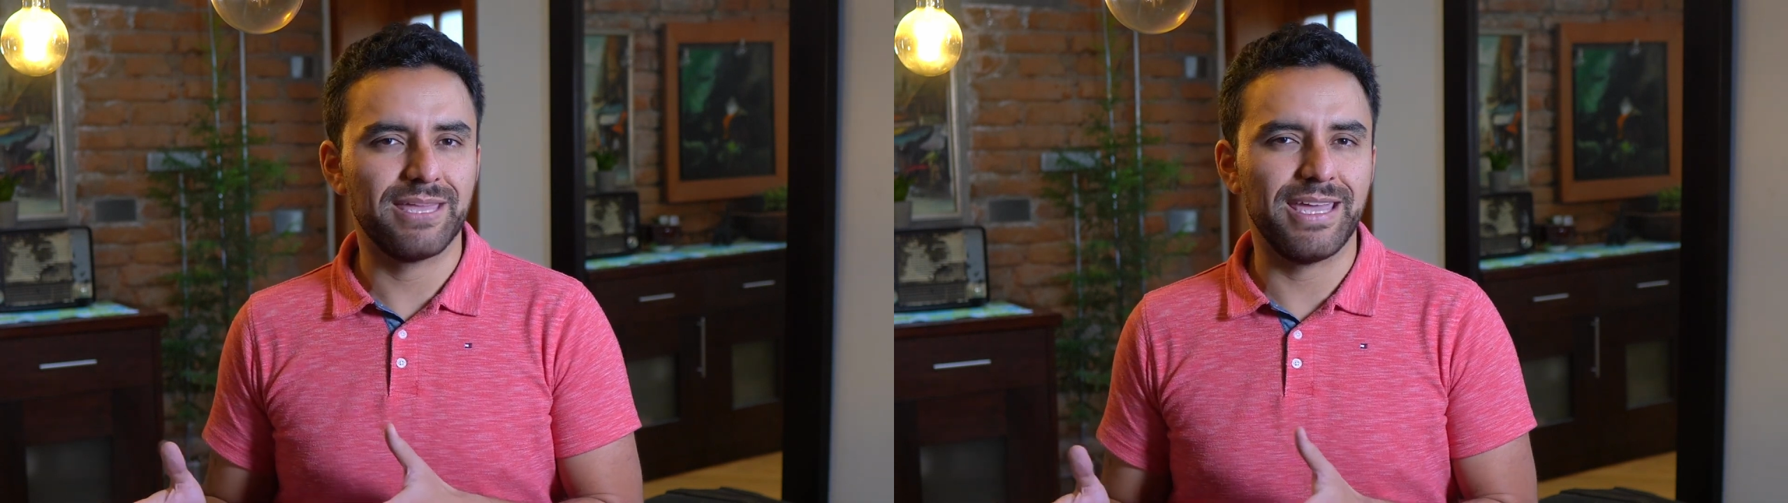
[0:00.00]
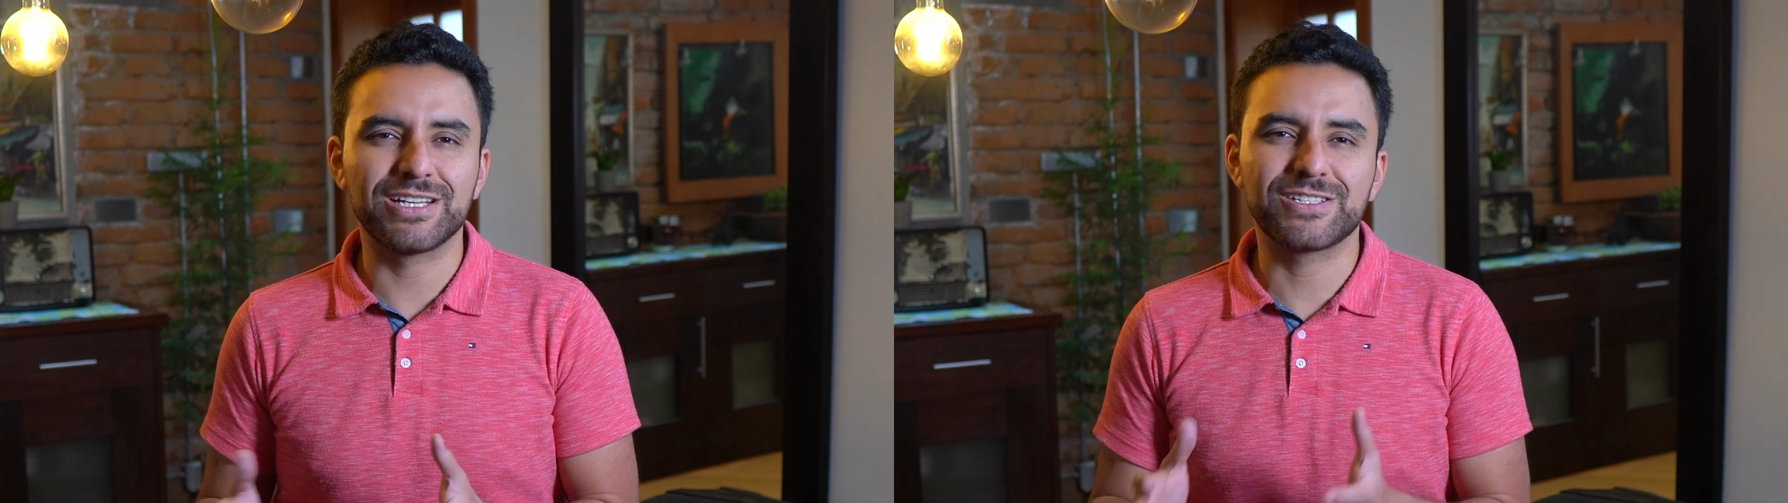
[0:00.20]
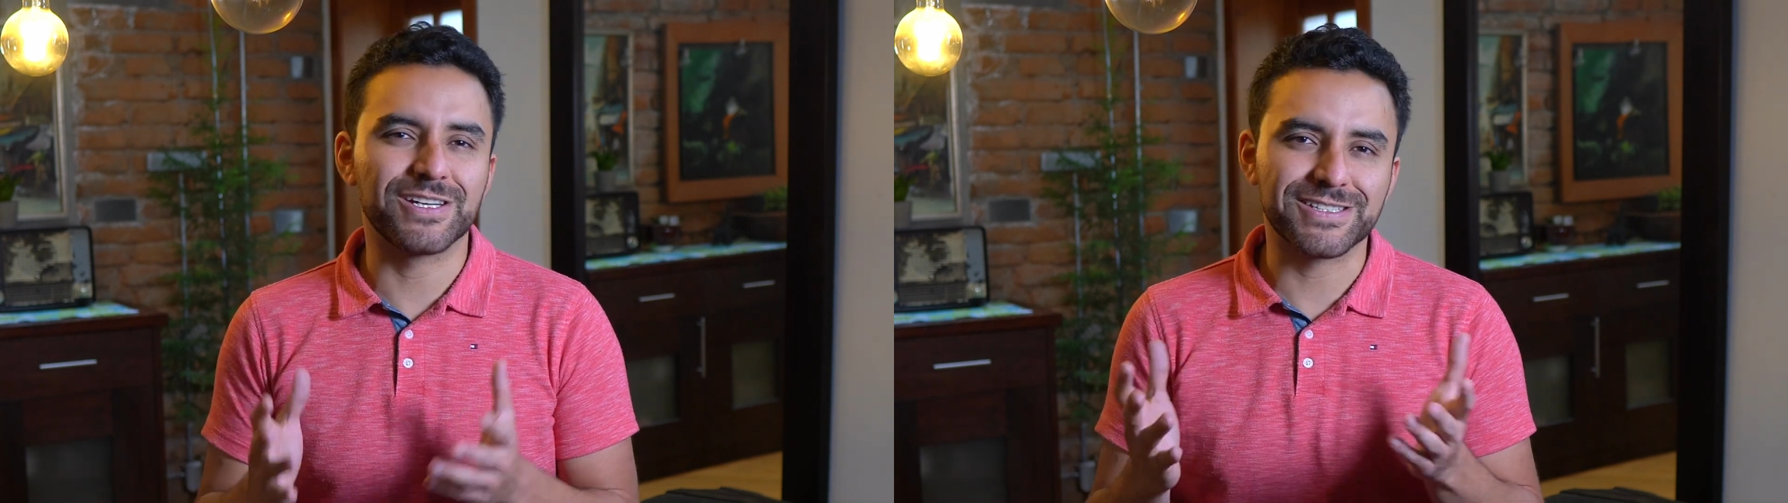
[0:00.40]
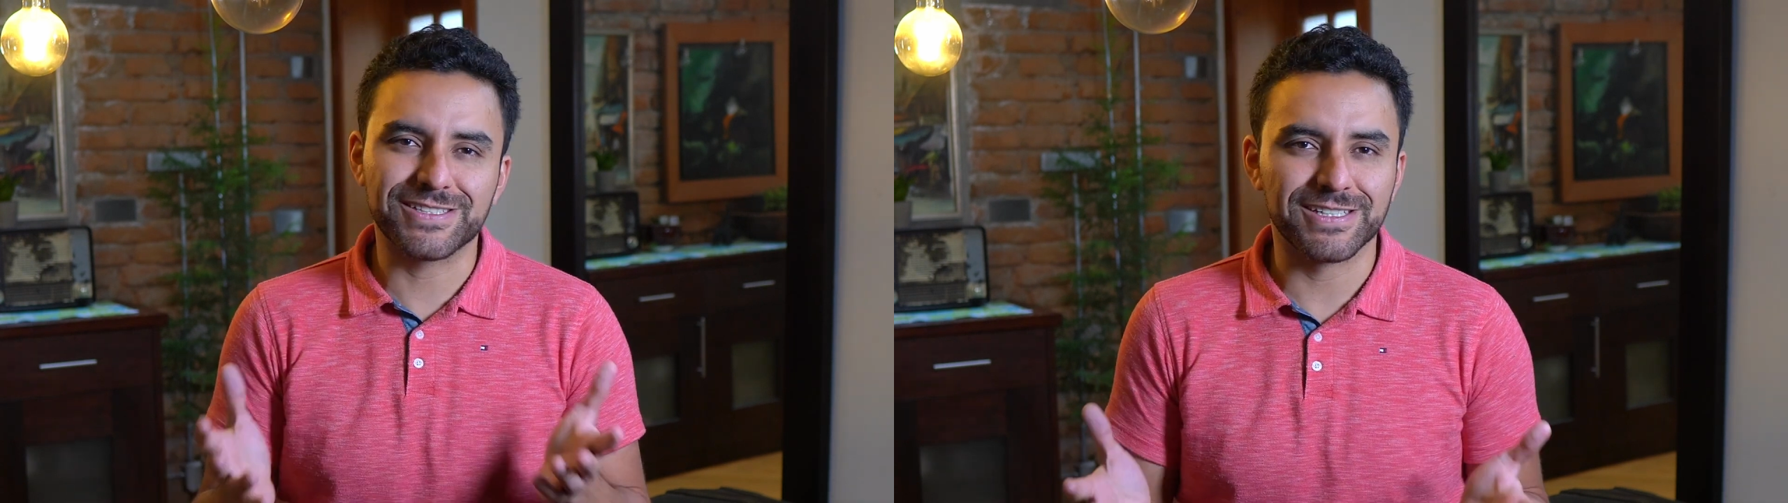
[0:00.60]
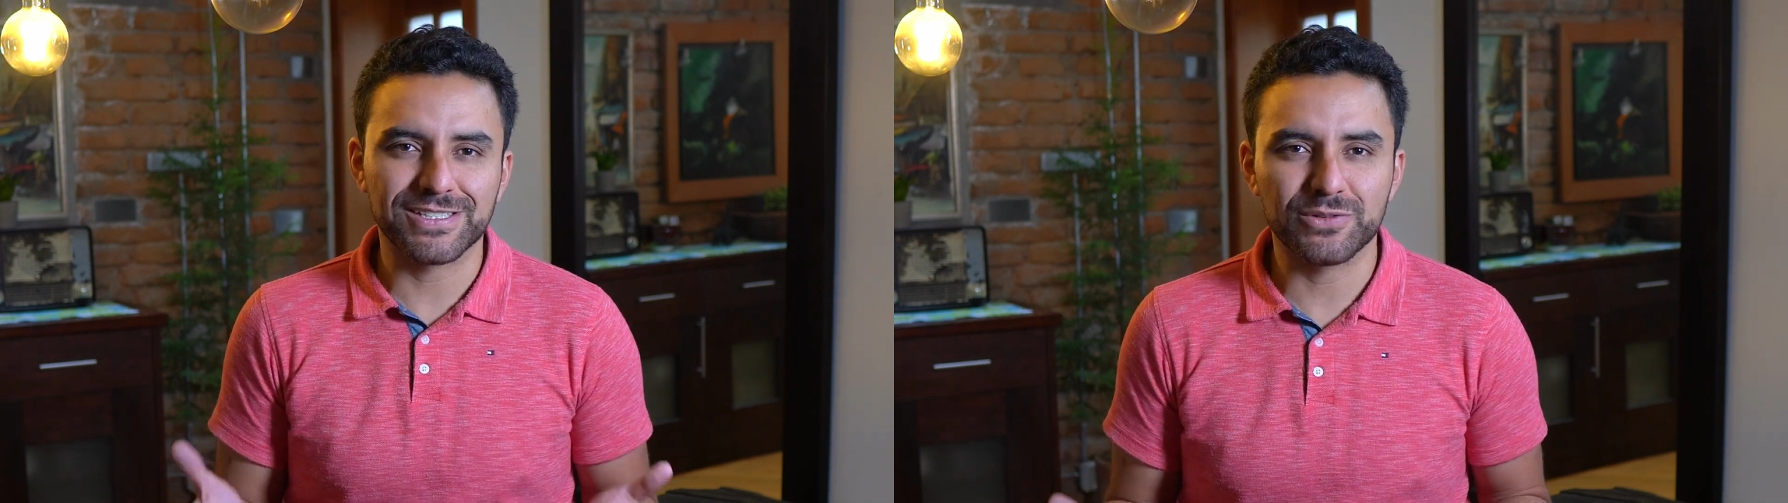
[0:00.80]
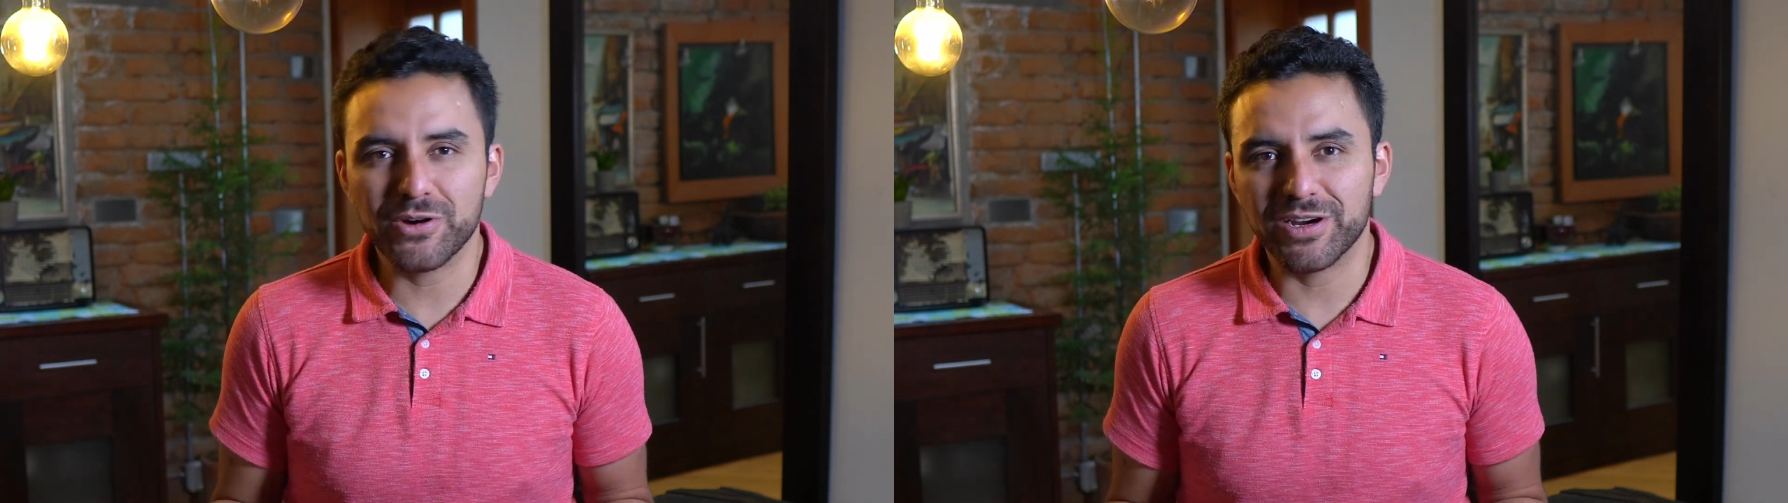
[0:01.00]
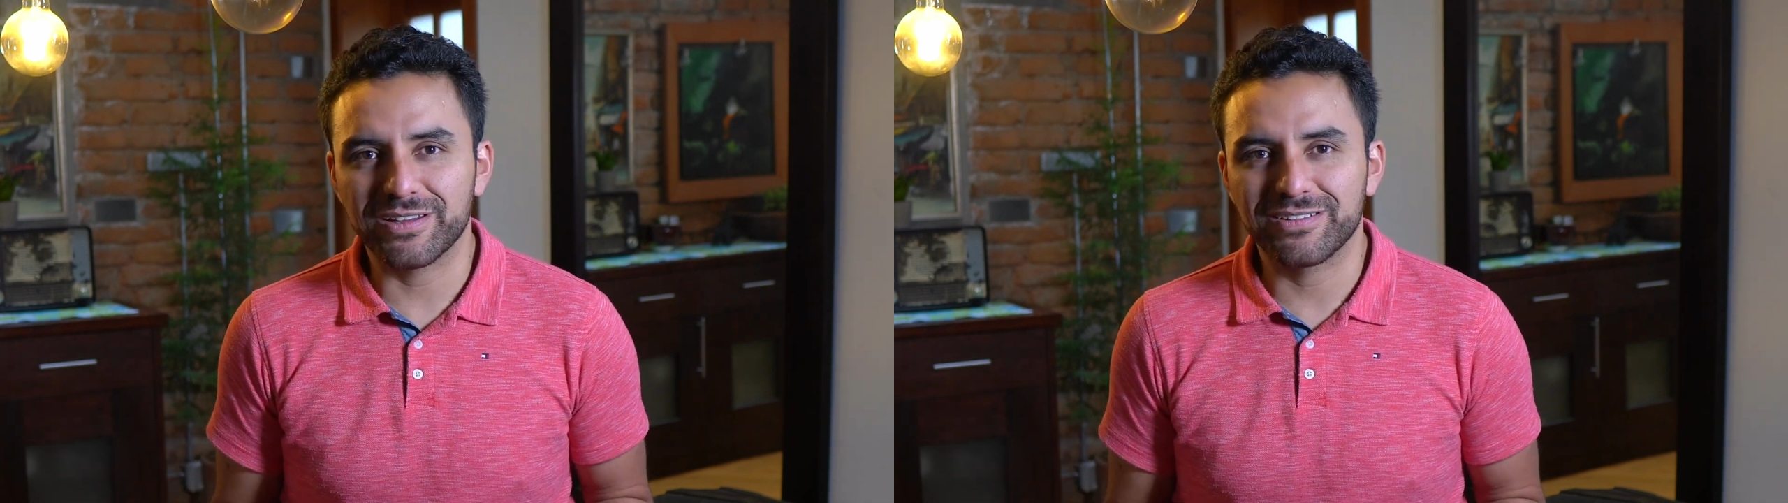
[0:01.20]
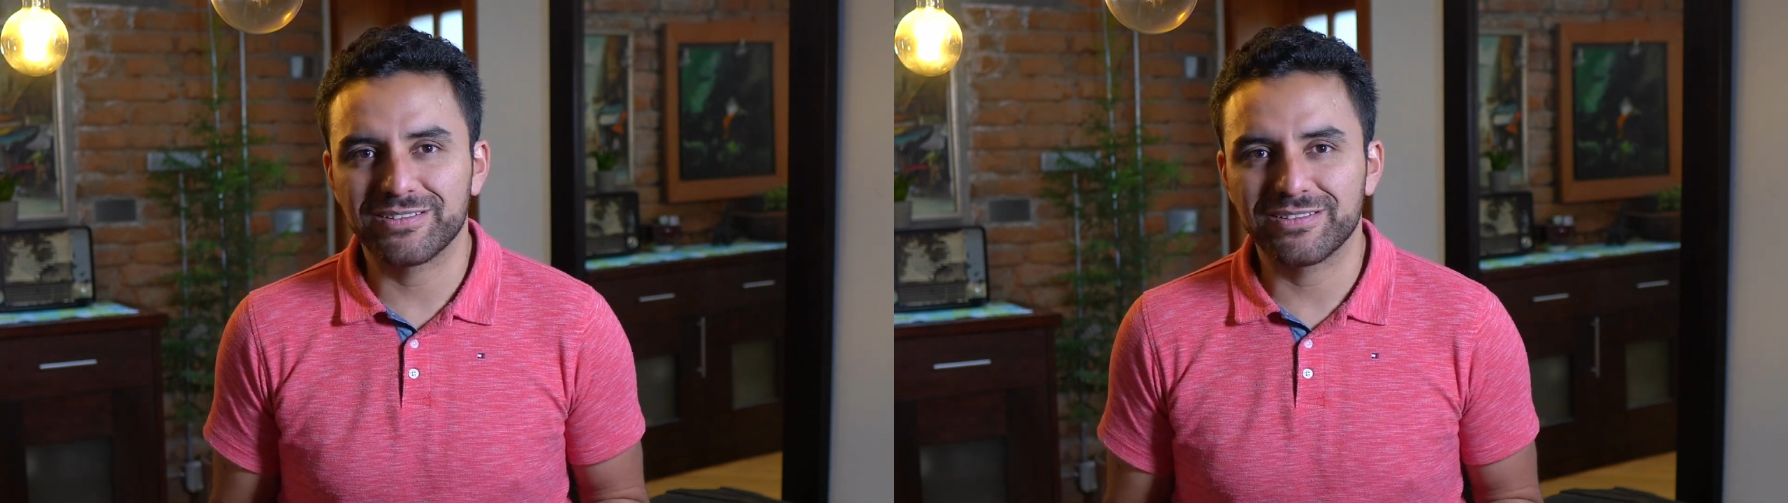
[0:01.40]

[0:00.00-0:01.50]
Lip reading: It just doesn't work.